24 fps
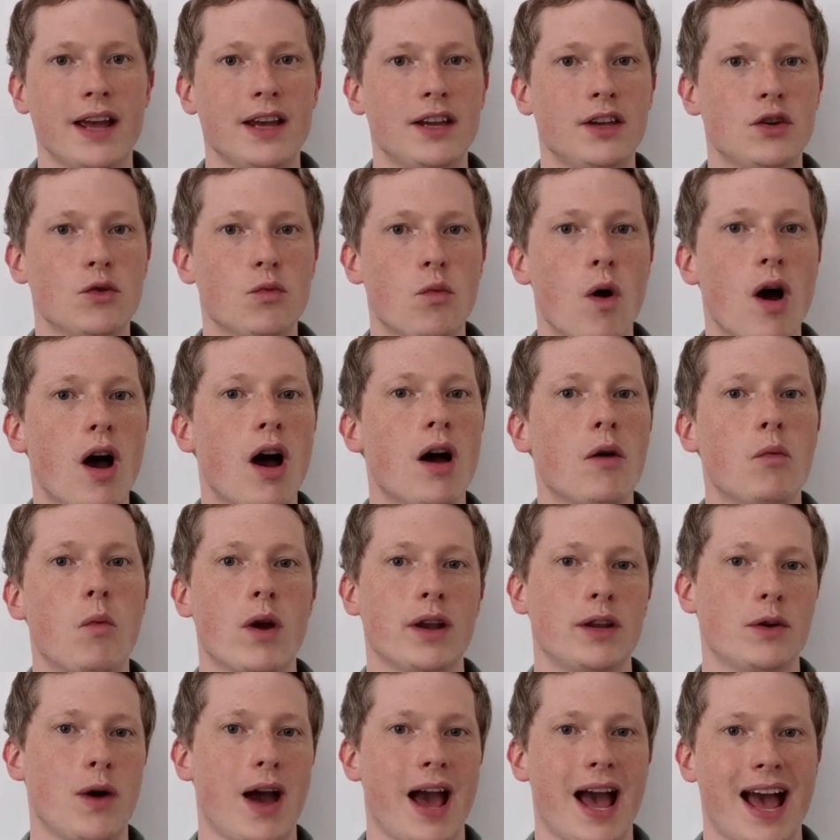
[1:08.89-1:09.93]
you were
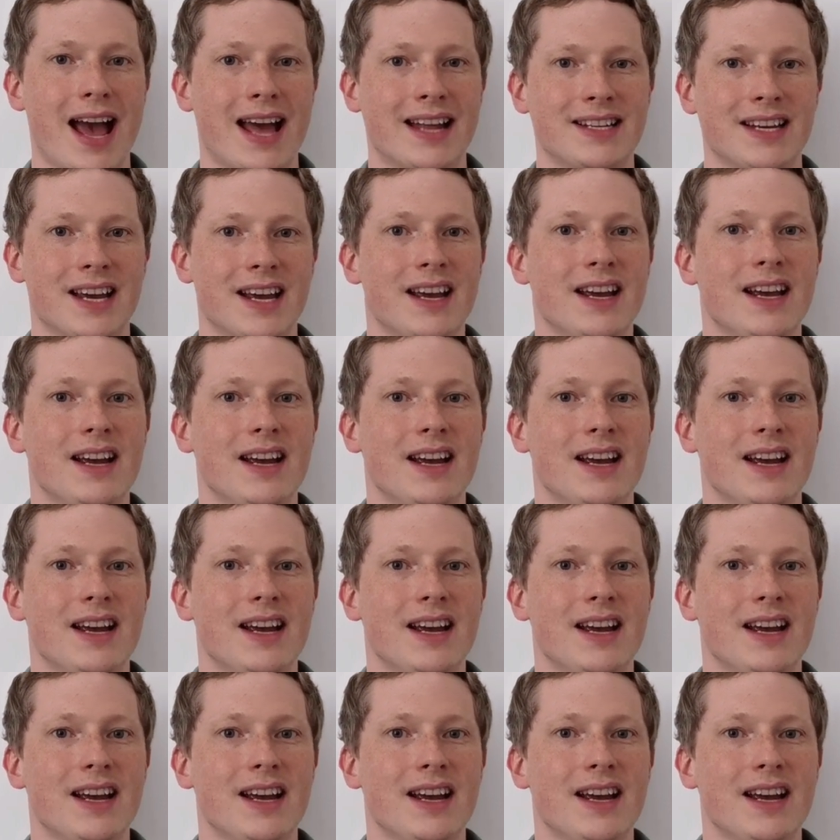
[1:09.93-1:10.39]
when you had